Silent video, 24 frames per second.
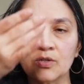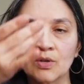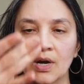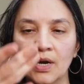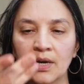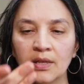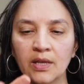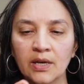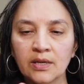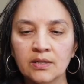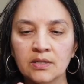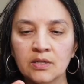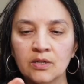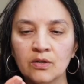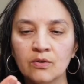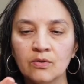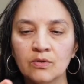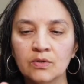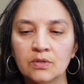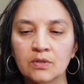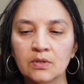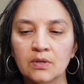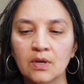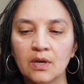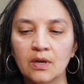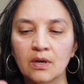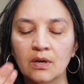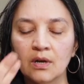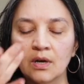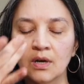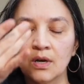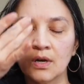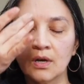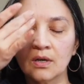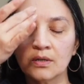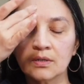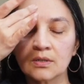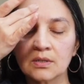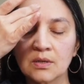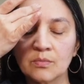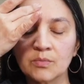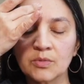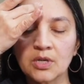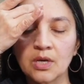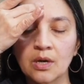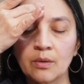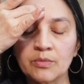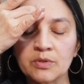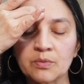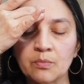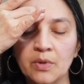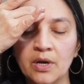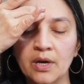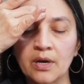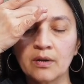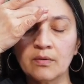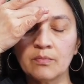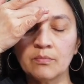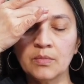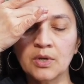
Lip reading: So I like to use sometimes my